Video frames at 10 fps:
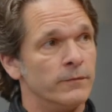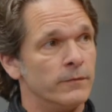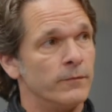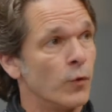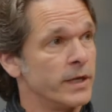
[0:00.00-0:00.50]

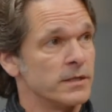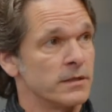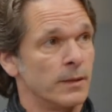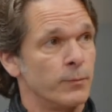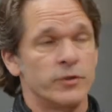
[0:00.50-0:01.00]
voice,
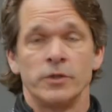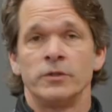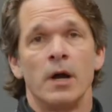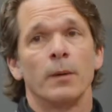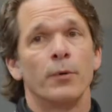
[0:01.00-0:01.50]
like
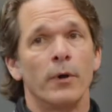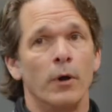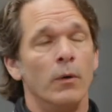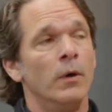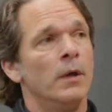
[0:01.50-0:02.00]
Push-to-Talk
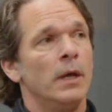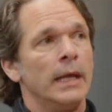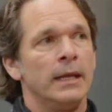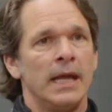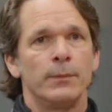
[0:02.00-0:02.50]
Pro,
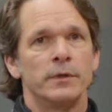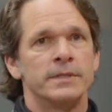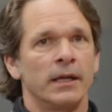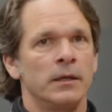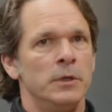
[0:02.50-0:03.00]
enables
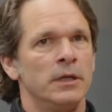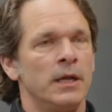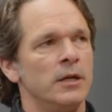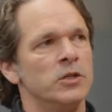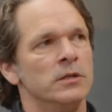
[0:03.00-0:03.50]
that
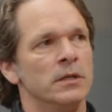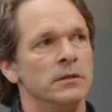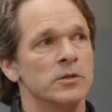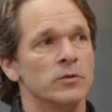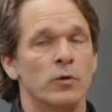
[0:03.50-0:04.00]
communication in
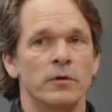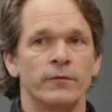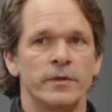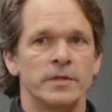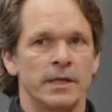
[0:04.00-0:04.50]
the store
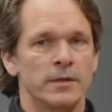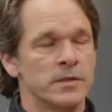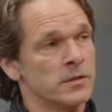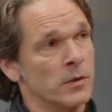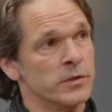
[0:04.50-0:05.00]
for the sales
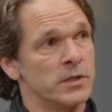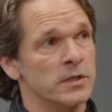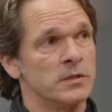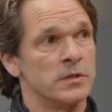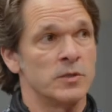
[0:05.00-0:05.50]

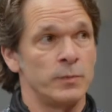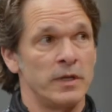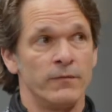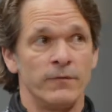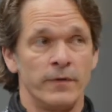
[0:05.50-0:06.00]
associates to
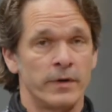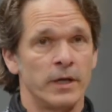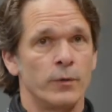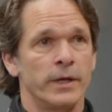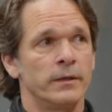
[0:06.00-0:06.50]
speak very
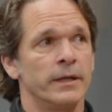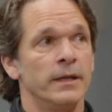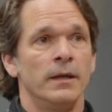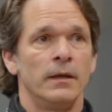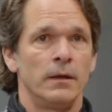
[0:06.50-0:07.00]
quickly,
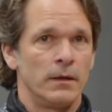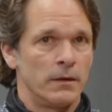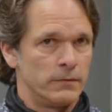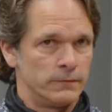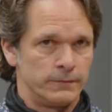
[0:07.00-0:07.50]

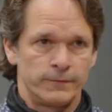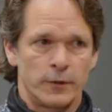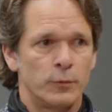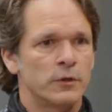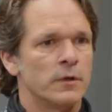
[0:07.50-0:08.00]

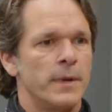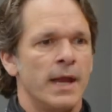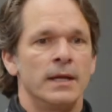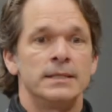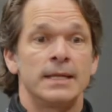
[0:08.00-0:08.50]
verbal
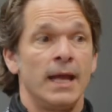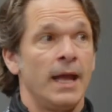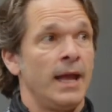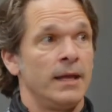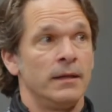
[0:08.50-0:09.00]
commands,
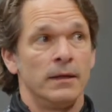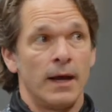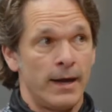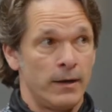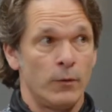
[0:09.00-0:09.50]
hey,
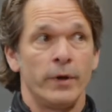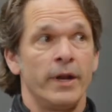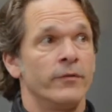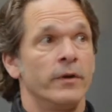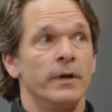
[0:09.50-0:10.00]
aisle,
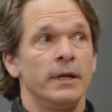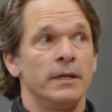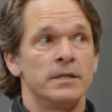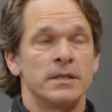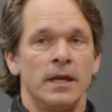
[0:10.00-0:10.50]
whatever it
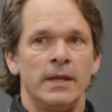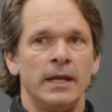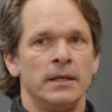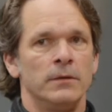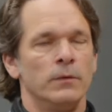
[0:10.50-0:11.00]
is, and they
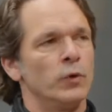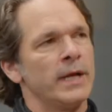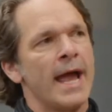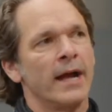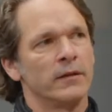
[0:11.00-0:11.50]
can
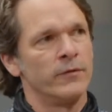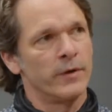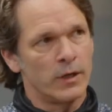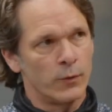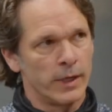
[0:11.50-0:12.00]
react
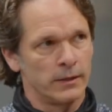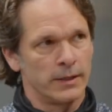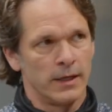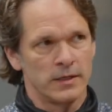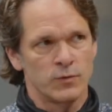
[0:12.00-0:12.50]
very
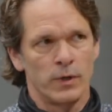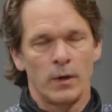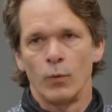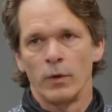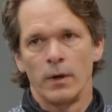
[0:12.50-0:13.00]
quickly as
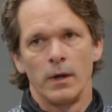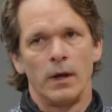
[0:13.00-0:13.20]
well, where